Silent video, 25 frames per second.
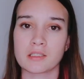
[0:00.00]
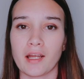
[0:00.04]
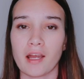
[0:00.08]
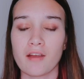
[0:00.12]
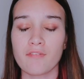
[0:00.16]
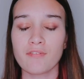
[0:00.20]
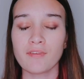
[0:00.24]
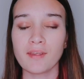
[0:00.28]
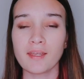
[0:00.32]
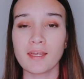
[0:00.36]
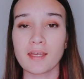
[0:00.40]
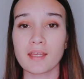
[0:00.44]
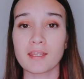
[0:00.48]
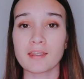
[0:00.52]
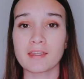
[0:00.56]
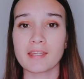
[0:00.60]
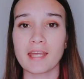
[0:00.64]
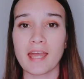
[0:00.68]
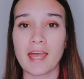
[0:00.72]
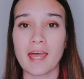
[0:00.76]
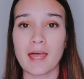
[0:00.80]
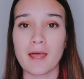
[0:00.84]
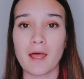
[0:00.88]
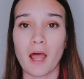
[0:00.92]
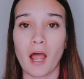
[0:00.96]
I think
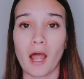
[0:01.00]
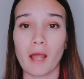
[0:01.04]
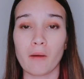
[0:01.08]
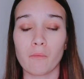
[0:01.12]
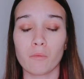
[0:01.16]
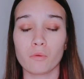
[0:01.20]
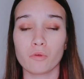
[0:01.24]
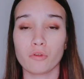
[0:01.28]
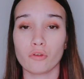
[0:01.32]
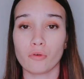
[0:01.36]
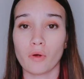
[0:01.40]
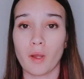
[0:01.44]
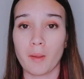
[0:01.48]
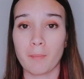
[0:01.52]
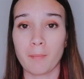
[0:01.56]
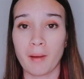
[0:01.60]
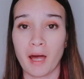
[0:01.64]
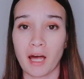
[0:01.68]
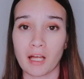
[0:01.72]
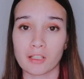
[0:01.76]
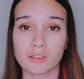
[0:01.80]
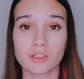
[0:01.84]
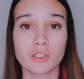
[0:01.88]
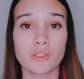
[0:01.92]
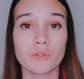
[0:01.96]
that I will do a
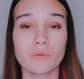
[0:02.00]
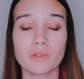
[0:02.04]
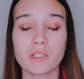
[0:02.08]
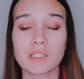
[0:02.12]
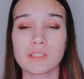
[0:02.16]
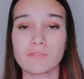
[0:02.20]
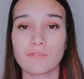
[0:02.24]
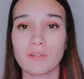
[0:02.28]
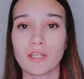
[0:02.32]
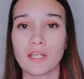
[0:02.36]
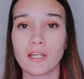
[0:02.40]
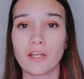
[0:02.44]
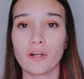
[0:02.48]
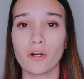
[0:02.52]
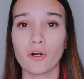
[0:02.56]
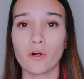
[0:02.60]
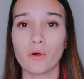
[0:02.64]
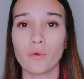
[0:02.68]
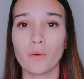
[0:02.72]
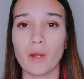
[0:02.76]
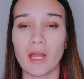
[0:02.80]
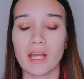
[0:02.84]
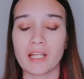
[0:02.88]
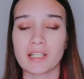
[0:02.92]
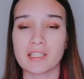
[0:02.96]
part 2 of this
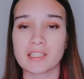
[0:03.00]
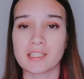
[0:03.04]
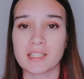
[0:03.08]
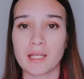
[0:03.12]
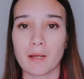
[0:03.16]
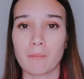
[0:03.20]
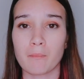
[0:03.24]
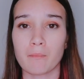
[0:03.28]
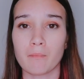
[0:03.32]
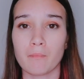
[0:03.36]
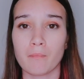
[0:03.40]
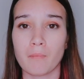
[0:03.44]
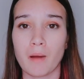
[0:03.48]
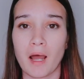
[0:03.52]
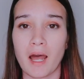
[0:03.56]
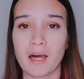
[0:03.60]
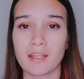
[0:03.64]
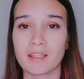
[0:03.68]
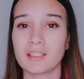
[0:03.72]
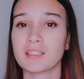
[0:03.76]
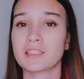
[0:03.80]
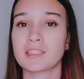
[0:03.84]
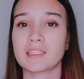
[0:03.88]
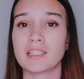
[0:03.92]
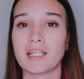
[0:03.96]
video at some
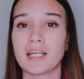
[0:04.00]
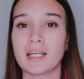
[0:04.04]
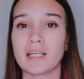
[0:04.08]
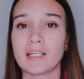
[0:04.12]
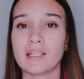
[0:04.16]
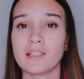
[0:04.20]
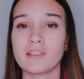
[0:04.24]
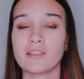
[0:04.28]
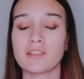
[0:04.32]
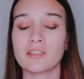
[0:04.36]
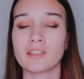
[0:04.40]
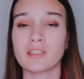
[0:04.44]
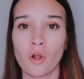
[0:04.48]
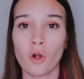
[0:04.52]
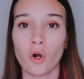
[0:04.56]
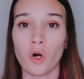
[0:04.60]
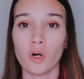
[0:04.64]
other stage.